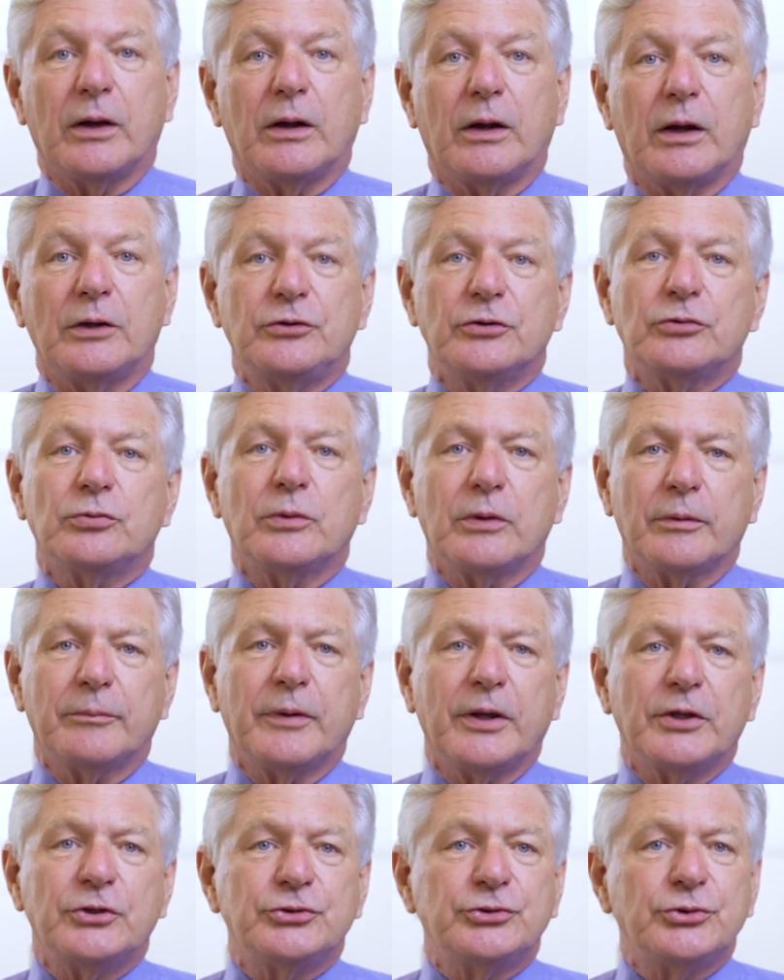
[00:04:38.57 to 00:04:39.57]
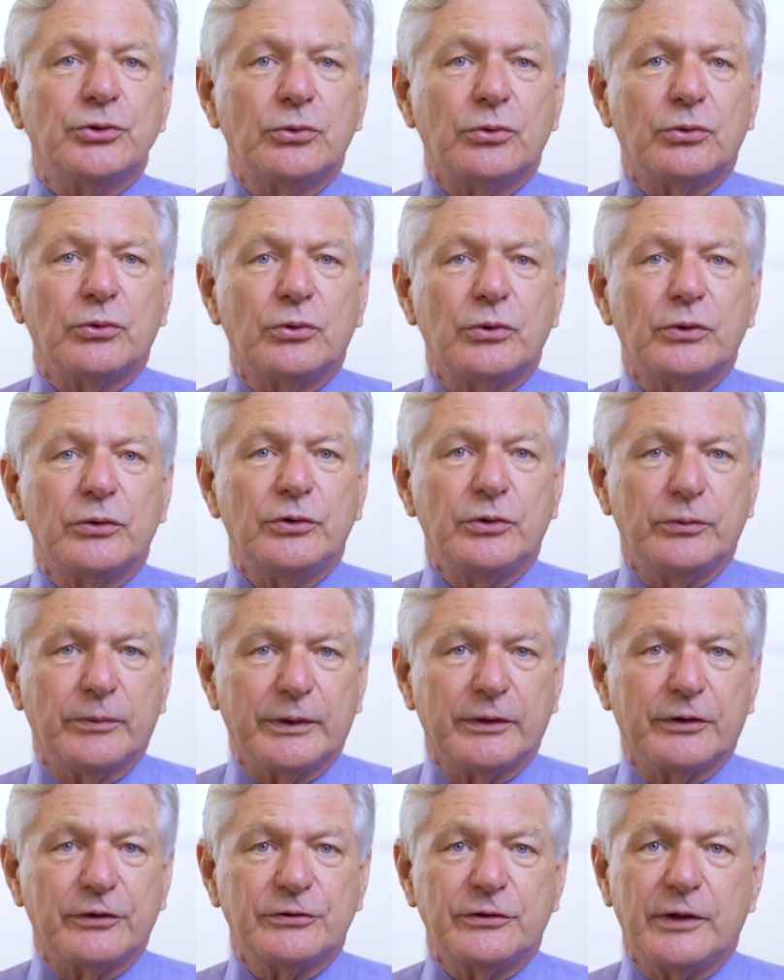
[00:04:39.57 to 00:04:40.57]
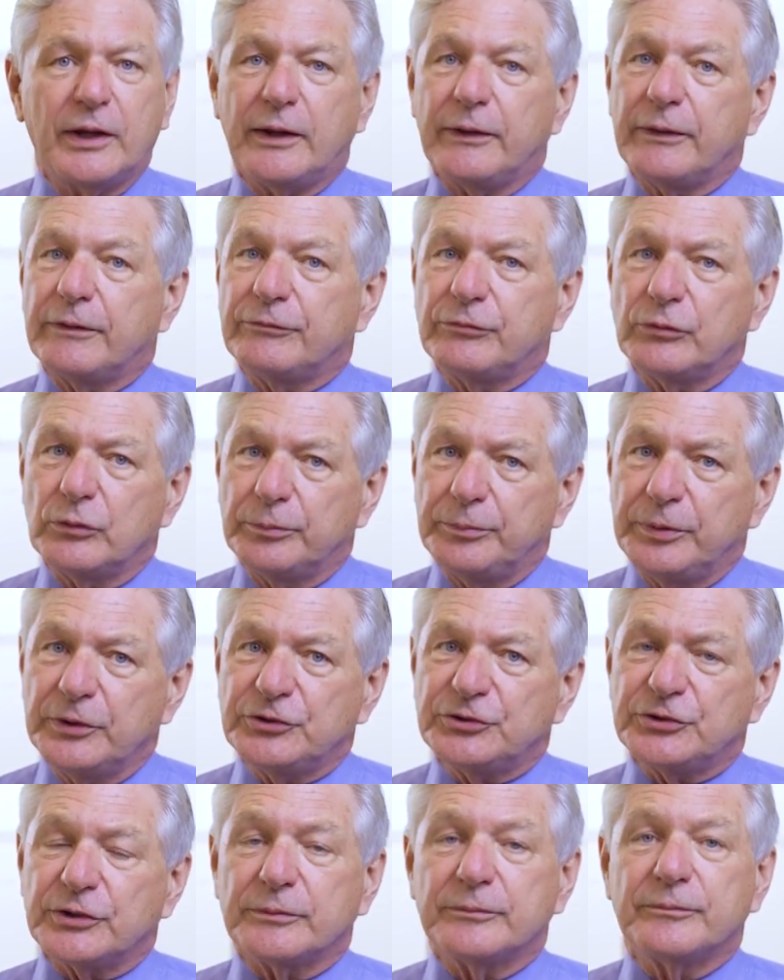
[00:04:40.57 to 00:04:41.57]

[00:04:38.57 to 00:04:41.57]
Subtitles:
I just want to make sure you understand the full picture.